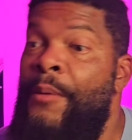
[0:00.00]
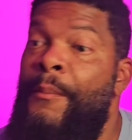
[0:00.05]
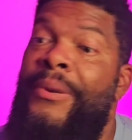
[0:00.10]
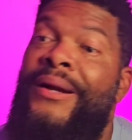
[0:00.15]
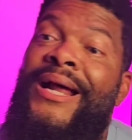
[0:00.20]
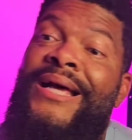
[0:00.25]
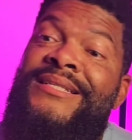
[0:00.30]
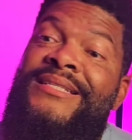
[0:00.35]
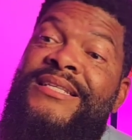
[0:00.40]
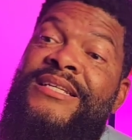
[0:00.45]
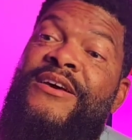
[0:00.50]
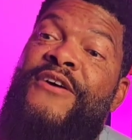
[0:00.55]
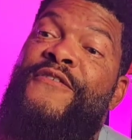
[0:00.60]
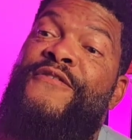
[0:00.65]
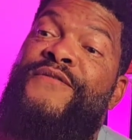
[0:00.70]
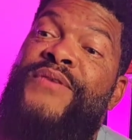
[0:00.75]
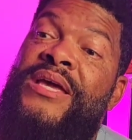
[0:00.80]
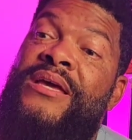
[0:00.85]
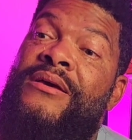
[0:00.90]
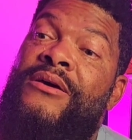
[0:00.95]
But I still
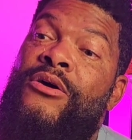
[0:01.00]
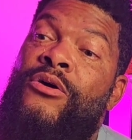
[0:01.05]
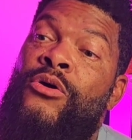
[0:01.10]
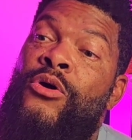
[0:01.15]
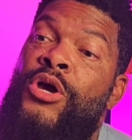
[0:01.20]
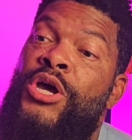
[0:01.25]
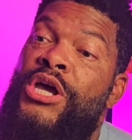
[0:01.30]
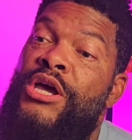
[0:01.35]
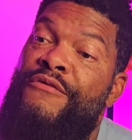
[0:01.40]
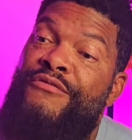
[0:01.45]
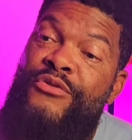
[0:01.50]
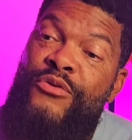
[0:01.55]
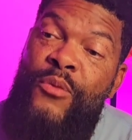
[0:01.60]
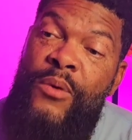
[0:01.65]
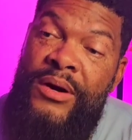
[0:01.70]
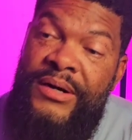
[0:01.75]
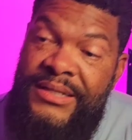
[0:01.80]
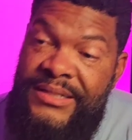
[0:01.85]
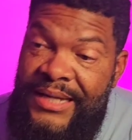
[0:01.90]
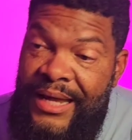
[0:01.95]
feel if you
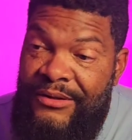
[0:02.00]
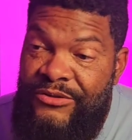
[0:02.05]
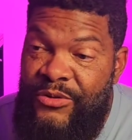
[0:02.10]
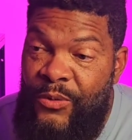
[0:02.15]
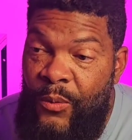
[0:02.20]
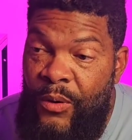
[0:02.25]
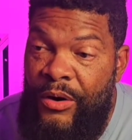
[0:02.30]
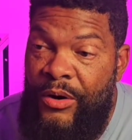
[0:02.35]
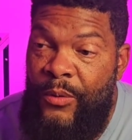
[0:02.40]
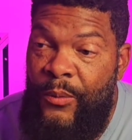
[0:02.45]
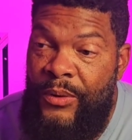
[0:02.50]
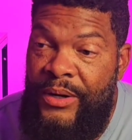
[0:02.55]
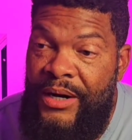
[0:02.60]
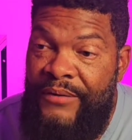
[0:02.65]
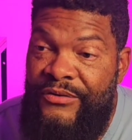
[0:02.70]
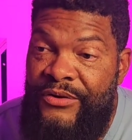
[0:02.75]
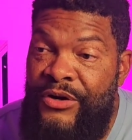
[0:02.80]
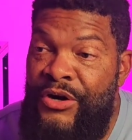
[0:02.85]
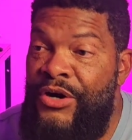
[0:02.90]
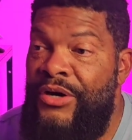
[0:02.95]
wear this out to work or
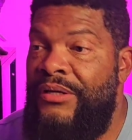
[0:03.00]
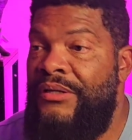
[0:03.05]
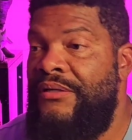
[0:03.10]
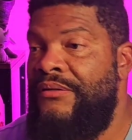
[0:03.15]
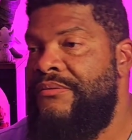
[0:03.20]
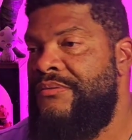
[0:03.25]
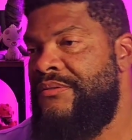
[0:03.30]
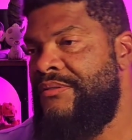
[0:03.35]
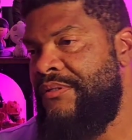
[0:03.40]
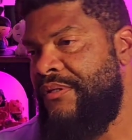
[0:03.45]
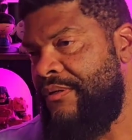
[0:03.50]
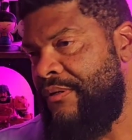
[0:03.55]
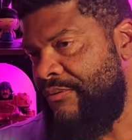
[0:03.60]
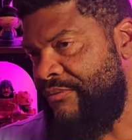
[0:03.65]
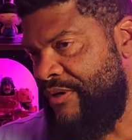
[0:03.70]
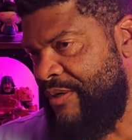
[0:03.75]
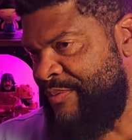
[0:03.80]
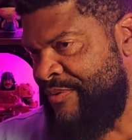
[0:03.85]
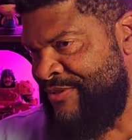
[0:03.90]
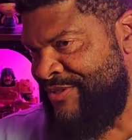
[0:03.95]
whatever, you still are
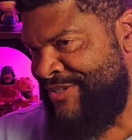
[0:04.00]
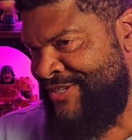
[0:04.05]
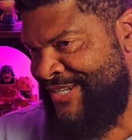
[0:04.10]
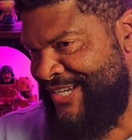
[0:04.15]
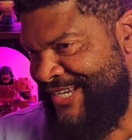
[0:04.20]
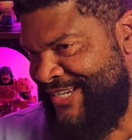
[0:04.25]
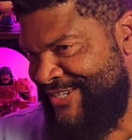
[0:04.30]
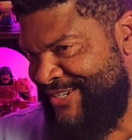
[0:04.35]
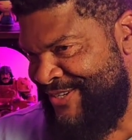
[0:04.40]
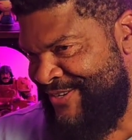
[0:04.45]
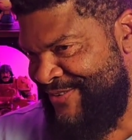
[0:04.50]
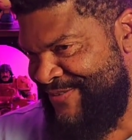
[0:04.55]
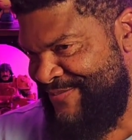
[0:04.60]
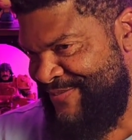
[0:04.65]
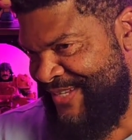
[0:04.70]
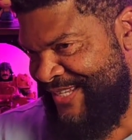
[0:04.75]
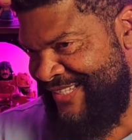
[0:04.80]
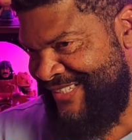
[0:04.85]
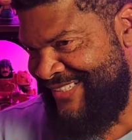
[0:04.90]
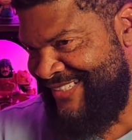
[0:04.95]
a representation of
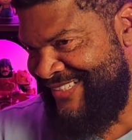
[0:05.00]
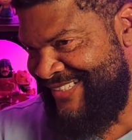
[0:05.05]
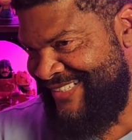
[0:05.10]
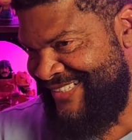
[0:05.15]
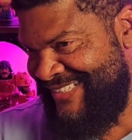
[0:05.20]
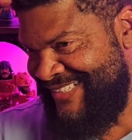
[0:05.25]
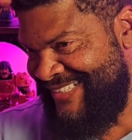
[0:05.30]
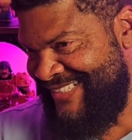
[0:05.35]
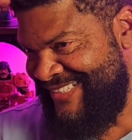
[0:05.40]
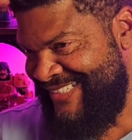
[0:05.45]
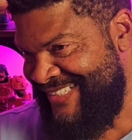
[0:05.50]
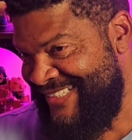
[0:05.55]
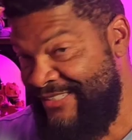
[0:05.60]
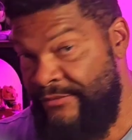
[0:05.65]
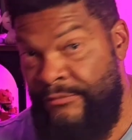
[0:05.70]
me. Mm-hmm.